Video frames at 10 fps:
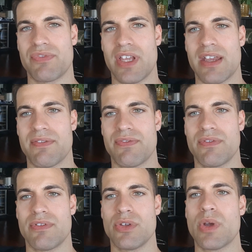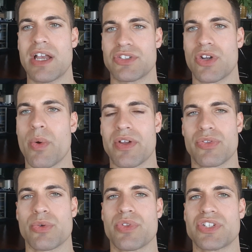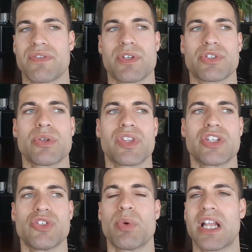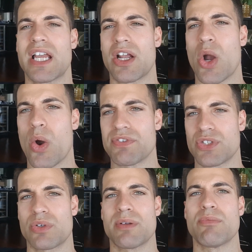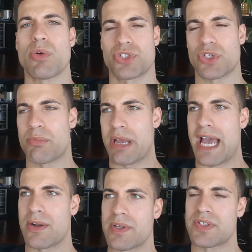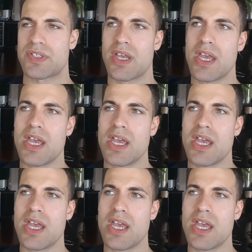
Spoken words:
If you guys are going through things, if there's certain things you want to let go of, certain emotional patterns